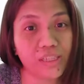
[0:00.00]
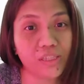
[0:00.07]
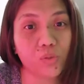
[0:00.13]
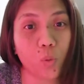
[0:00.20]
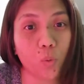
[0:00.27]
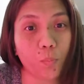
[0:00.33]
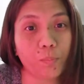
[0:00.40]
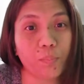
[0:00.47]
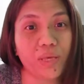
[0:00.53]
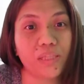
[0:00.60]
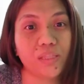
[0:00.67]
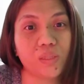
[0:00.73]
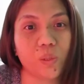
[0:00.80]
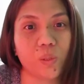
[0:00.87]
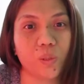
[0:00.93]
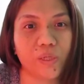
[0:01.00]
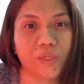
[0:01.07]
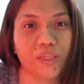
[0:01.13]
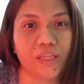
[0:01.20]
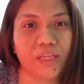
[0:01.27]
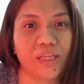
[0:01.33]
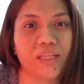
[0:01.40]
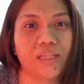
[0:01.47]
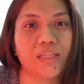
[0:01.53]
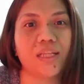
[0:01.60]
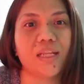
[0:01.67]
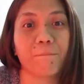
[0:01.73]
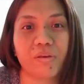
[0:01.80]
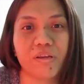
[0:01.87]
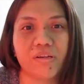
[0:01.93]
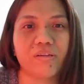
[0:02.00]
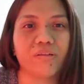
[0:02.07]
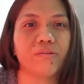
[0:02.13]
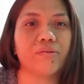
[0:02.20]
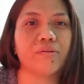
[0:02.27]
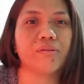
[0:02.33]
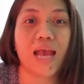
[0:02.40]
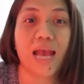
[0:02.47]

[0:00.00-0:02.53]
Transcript: home-based learning period,